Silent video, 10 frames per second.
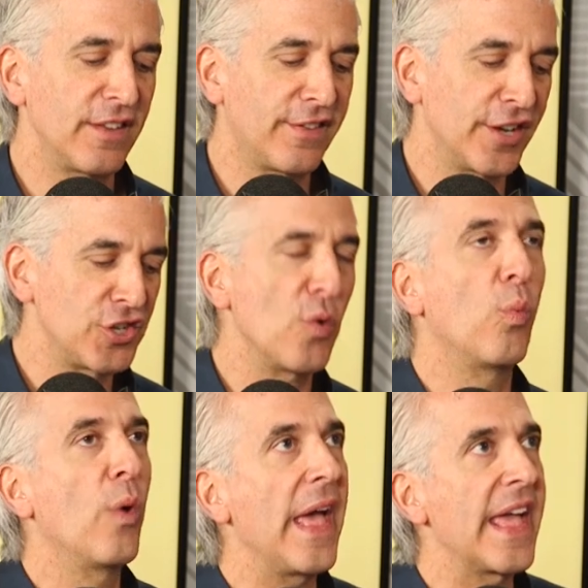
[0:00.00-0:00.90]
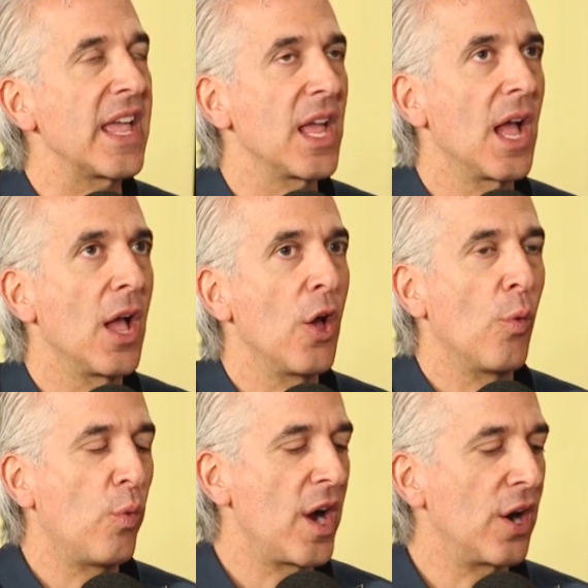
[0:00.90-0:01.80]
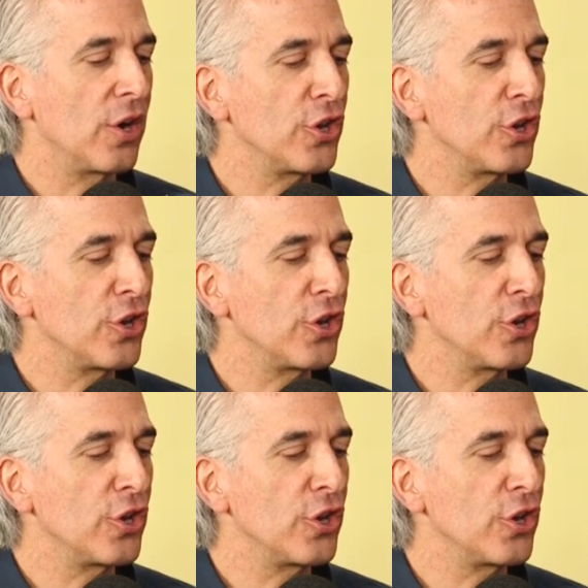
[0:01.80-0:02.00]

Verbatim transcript: in such a way where